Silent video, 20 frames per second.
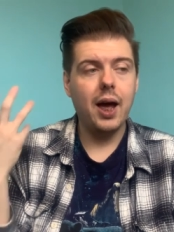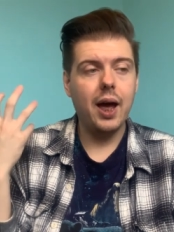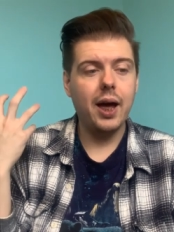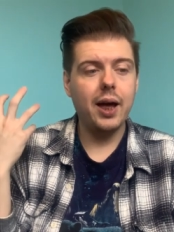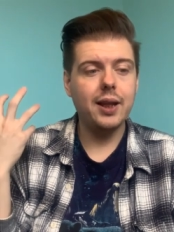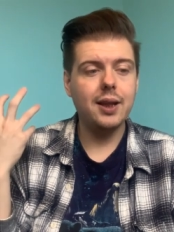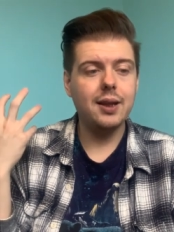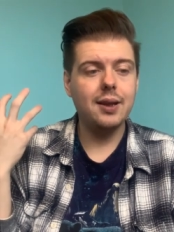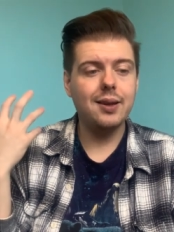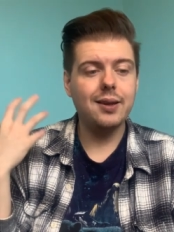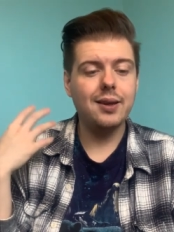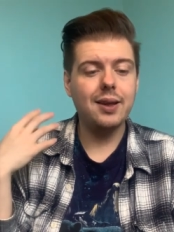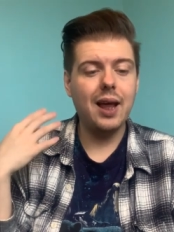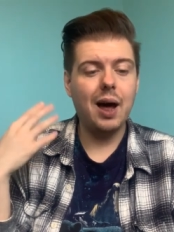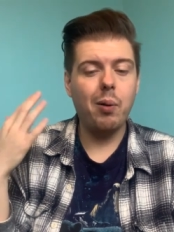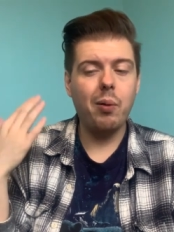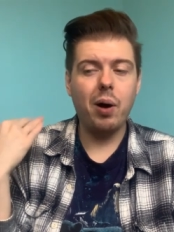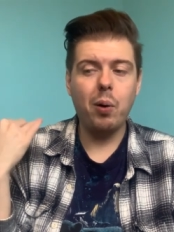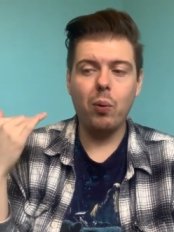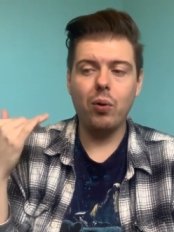And
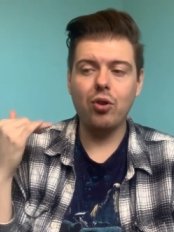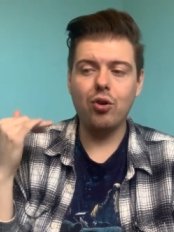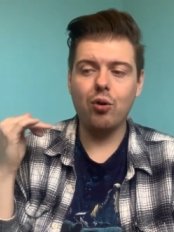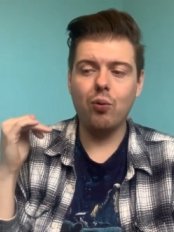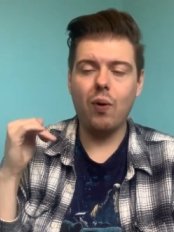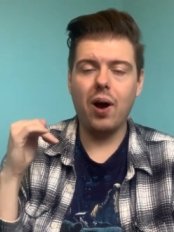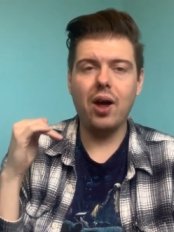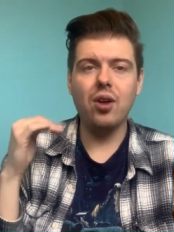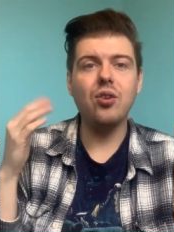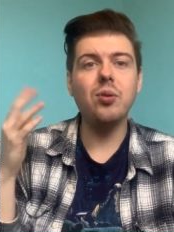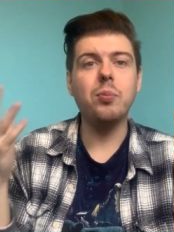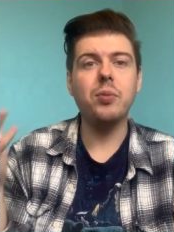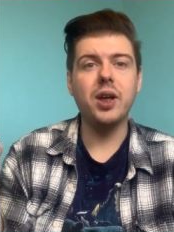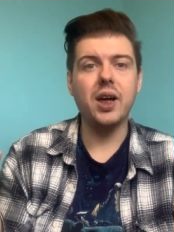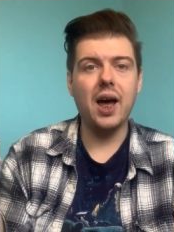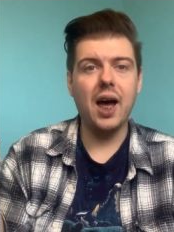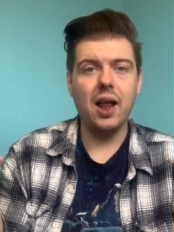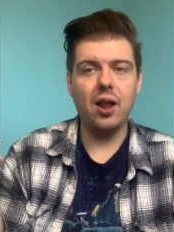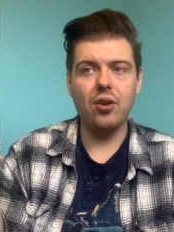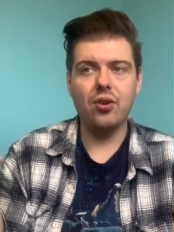now I want to write
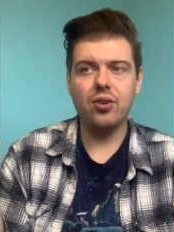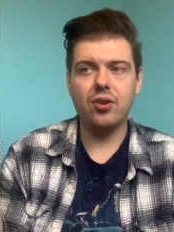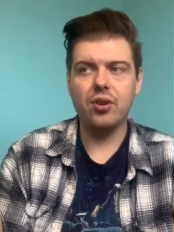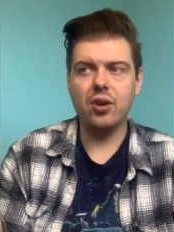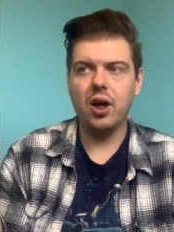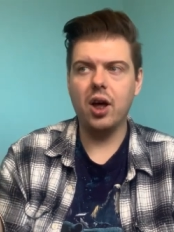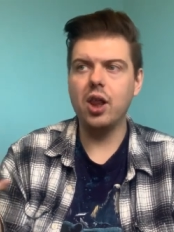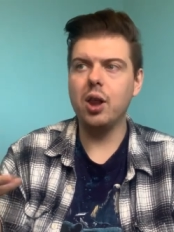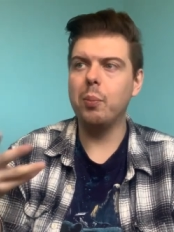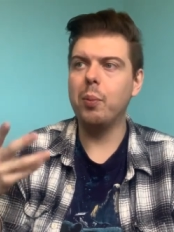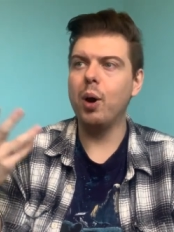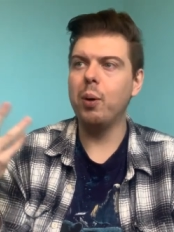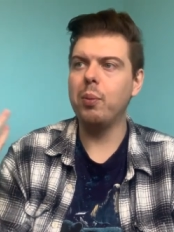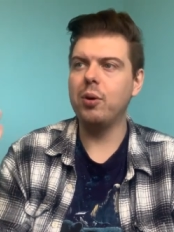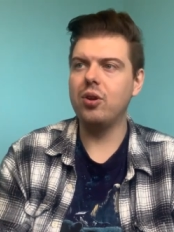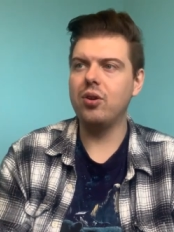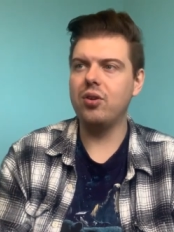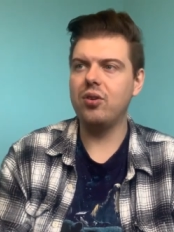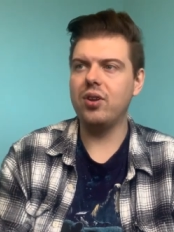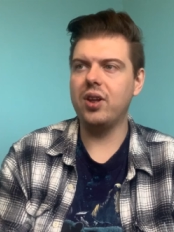something else. At the
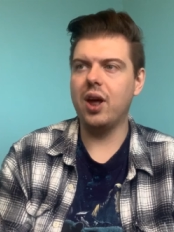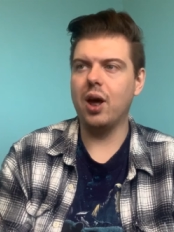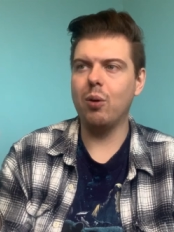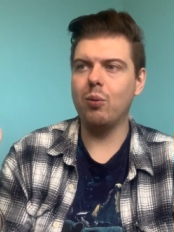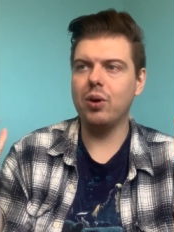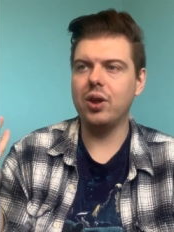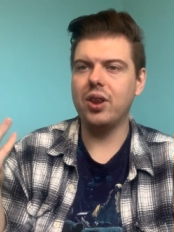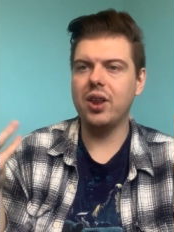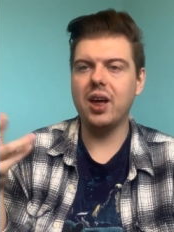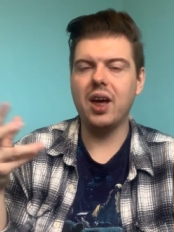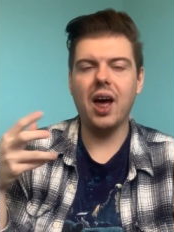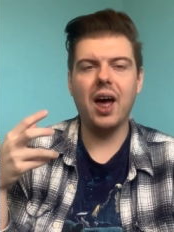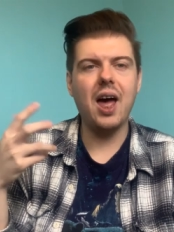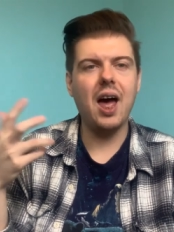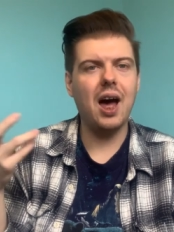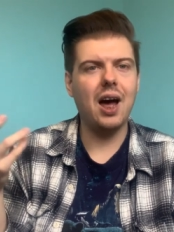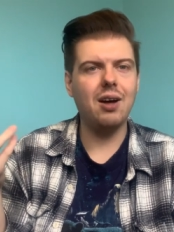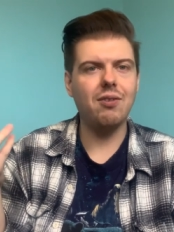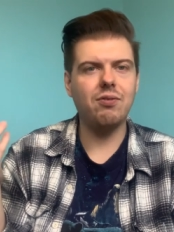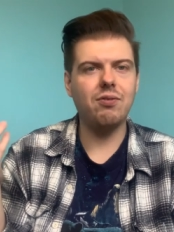moment, the only thing I
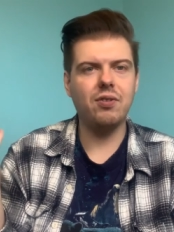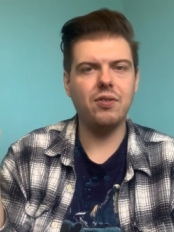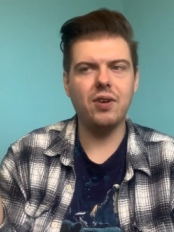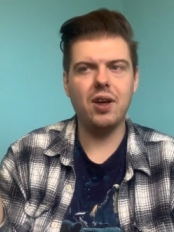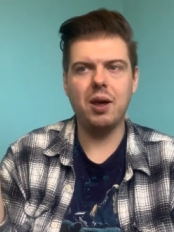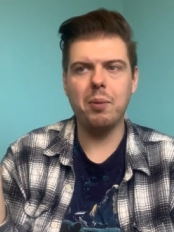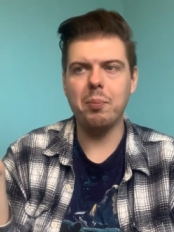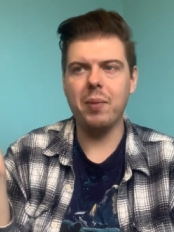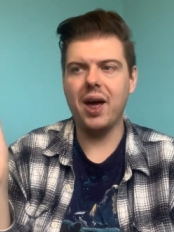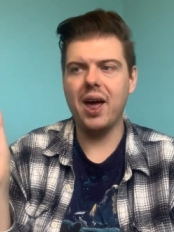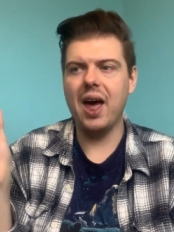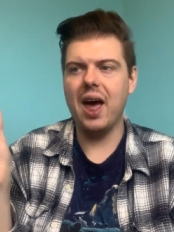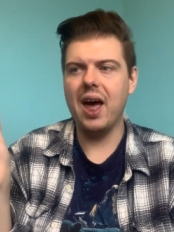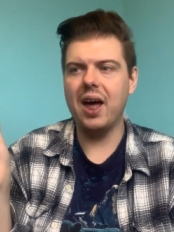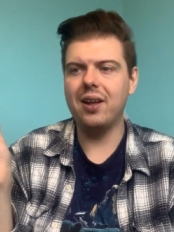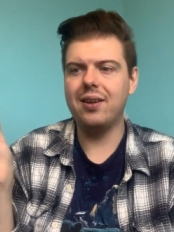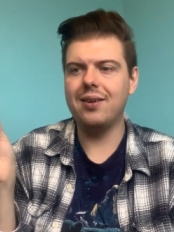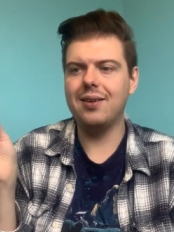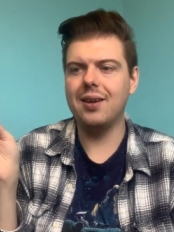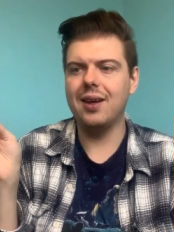have in my
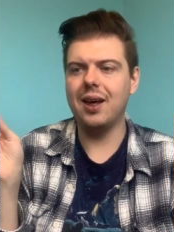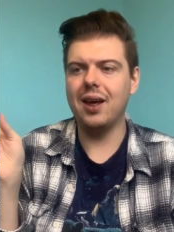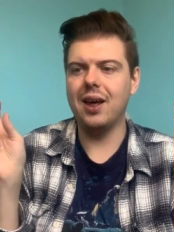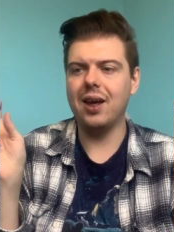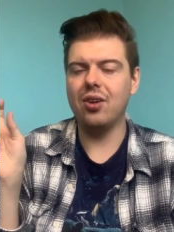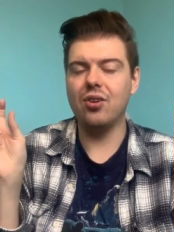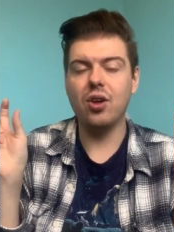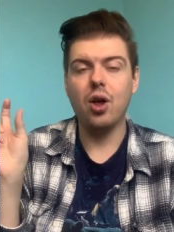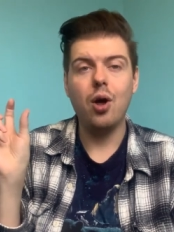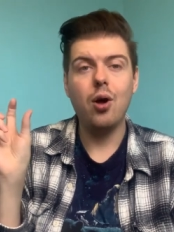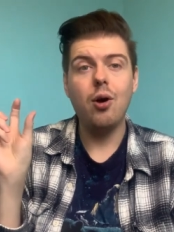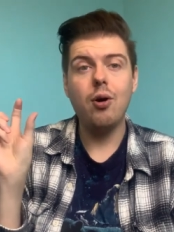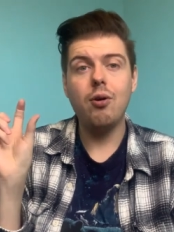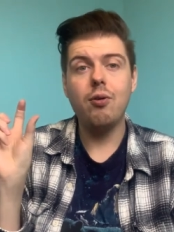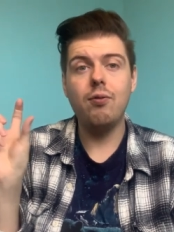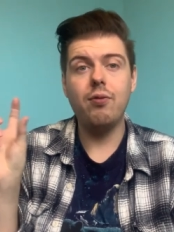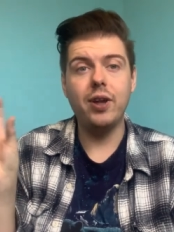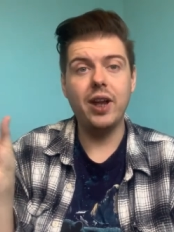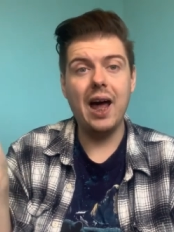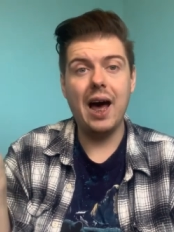head is
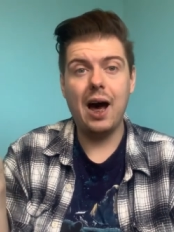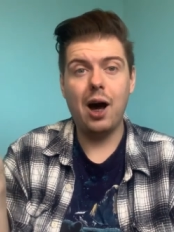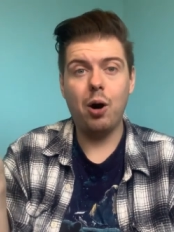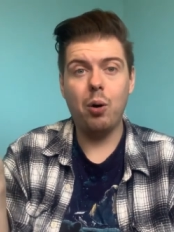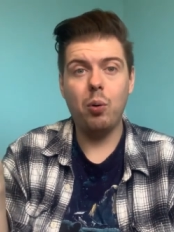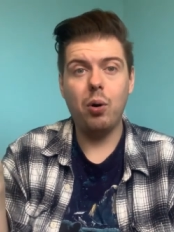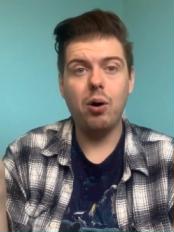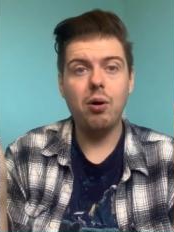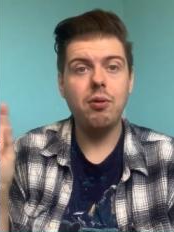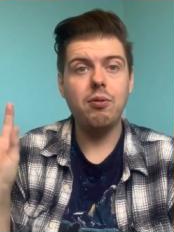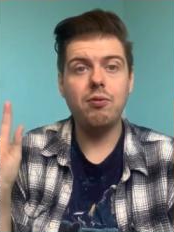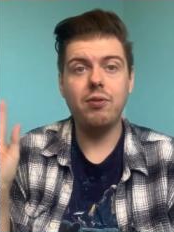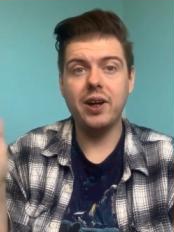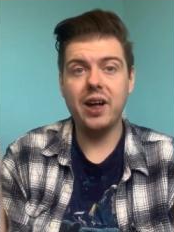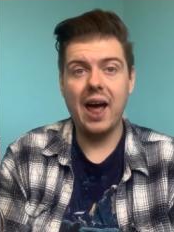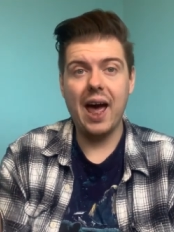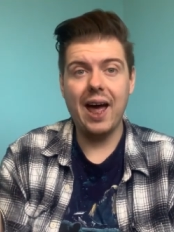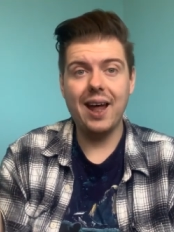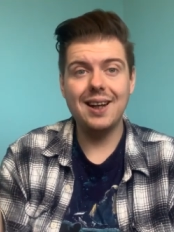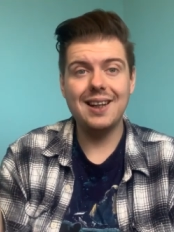For Now,
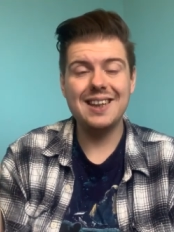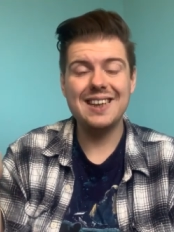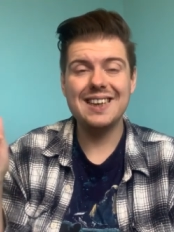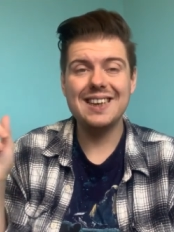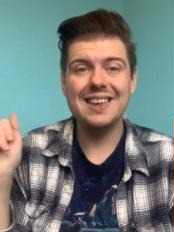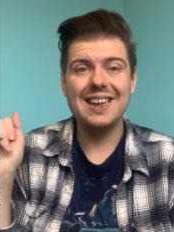Forget.